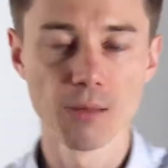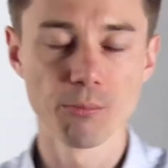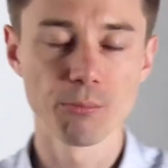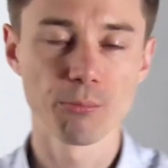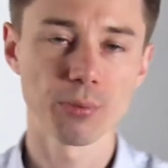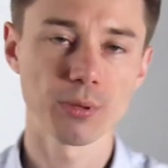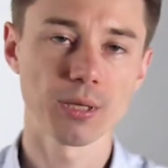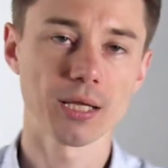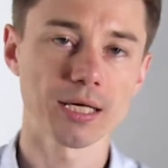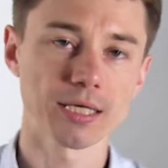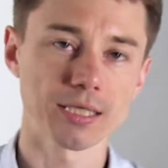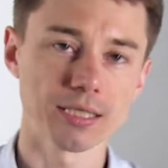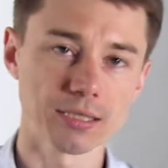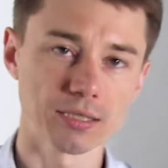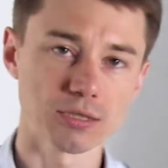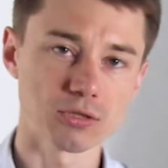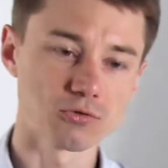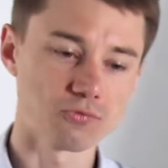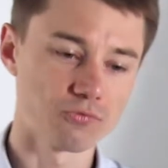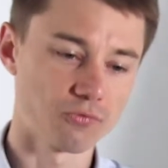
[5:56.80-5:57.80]

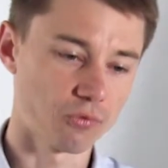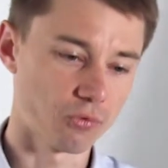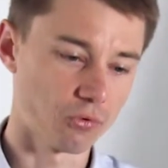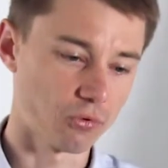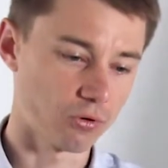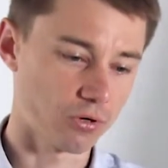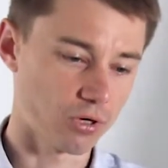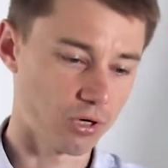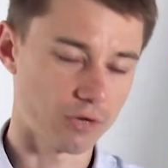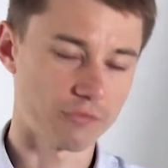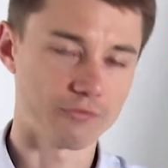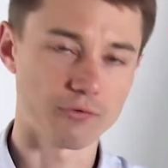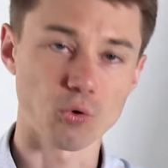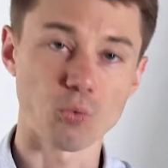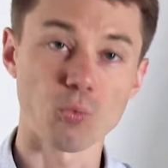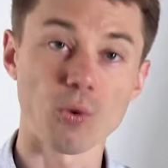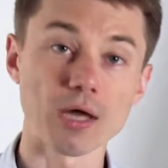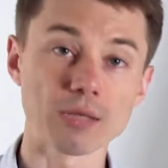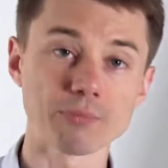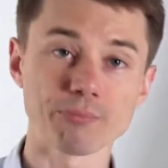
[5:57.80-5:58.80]
plugins for
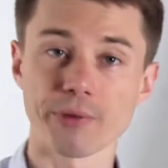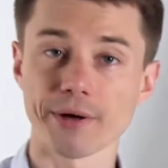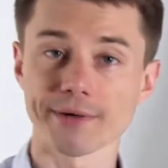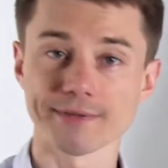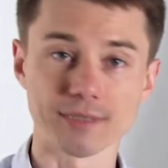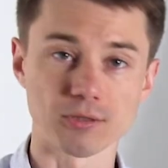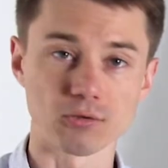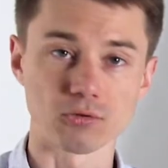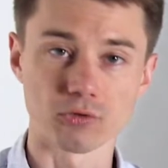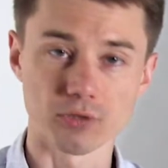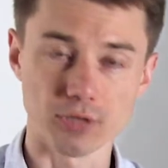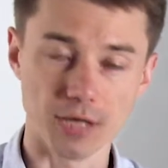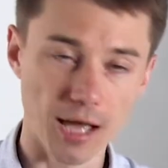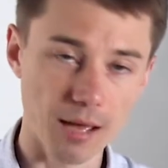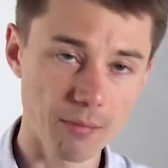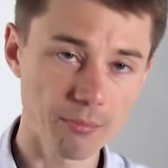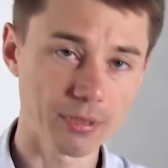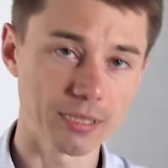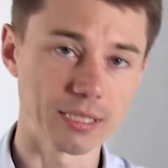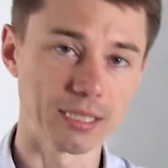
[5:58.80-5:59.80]
one particular
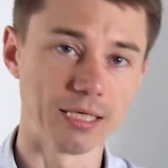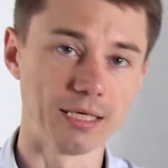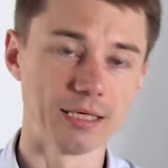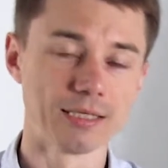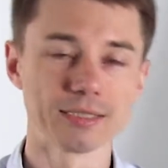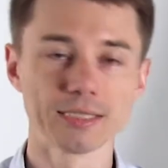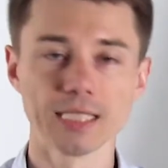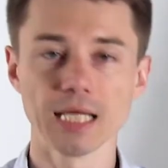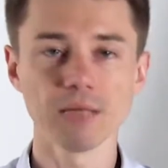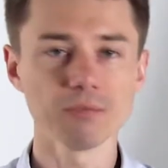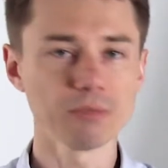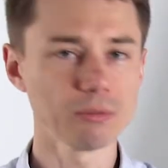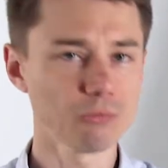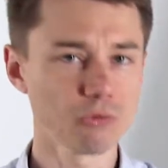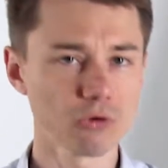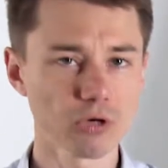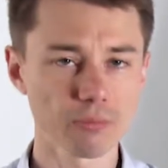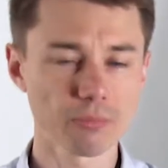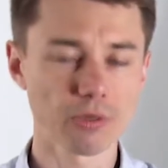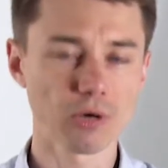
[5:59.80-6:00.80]
company? Tell me
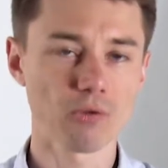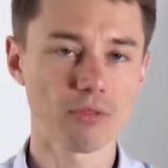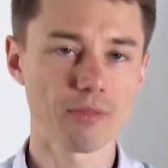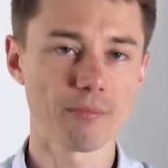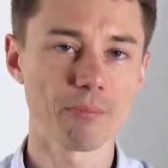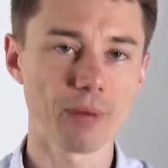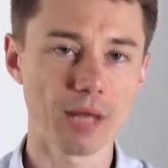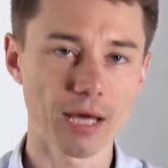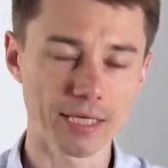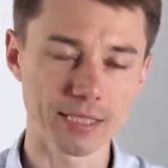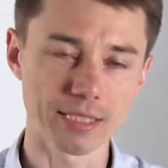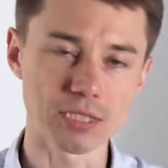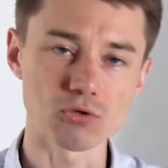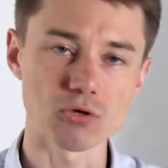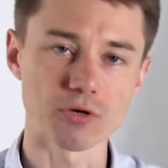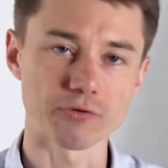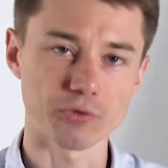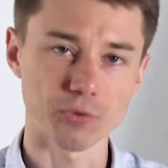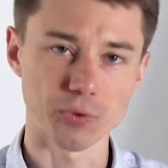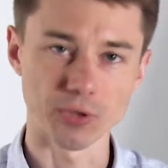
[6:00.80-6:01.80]
more about the plugins you
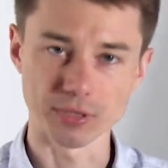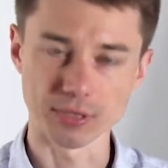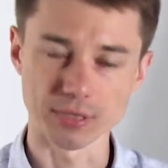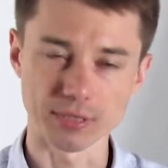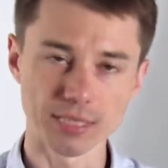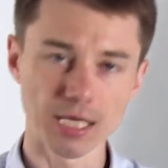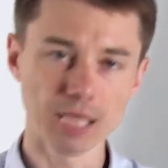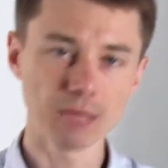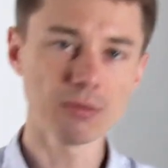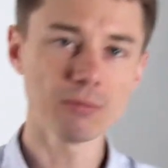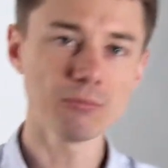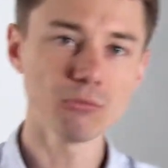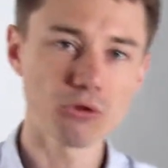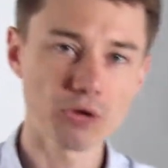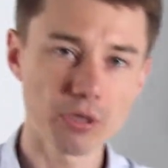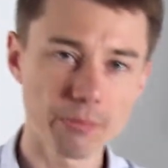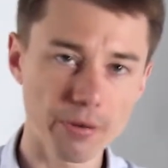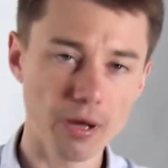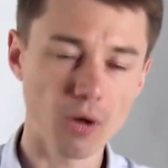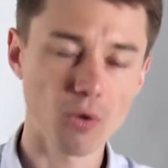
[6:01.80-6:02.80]
have created. Tell me more
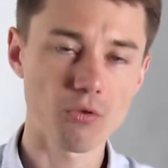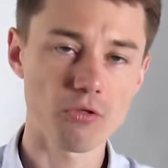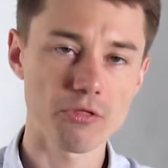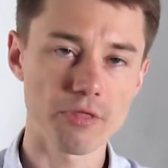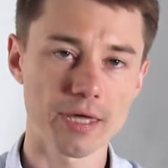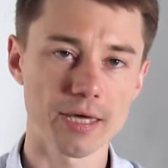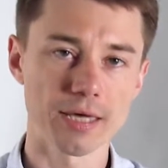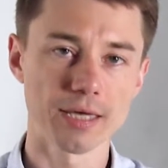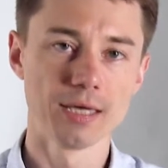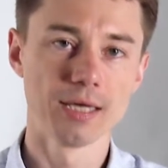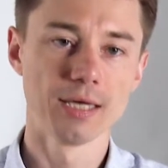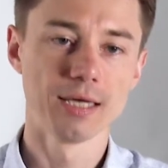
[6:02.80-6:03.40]
about the